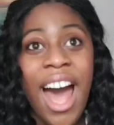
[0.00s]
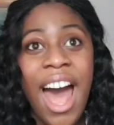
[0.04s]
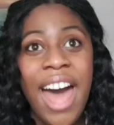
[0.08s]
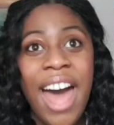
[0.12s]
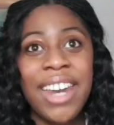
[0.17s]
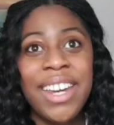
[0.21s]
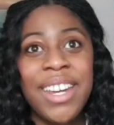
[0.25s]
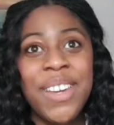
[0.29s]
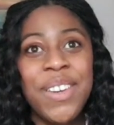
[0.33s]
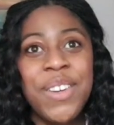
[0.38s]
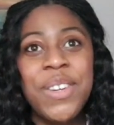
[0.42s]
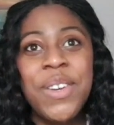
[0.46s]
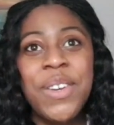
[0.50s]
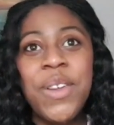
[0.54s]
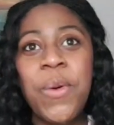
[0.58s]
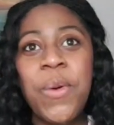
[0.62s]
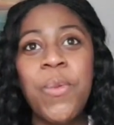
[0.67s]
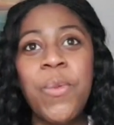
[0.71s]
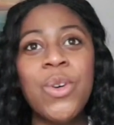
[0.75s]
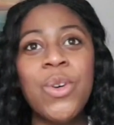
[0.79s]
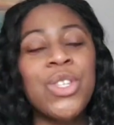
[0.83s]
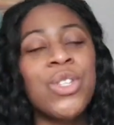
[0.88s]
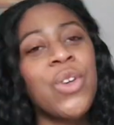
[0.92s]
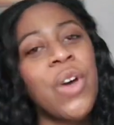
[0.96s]
And
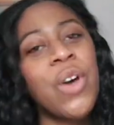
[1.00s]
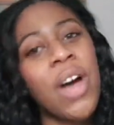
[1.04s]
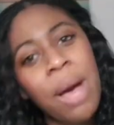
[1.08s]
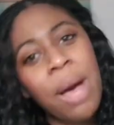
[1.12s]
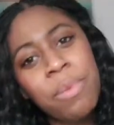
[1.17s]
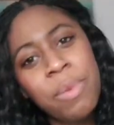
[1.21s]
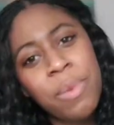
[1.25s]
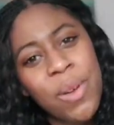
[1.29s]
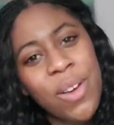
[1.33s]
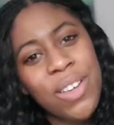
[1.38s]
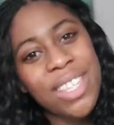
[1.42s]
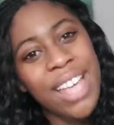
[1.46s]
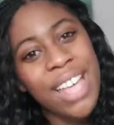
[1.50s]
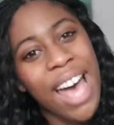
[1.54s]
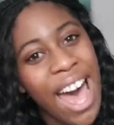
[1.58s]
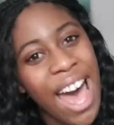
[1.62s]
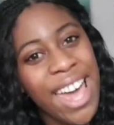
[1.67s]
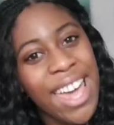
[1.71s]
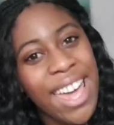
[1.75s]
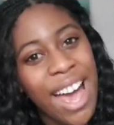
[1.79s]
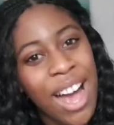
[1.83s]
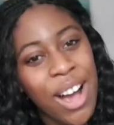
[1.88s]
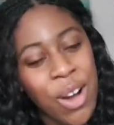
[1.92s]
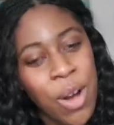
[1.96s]
was so happy because I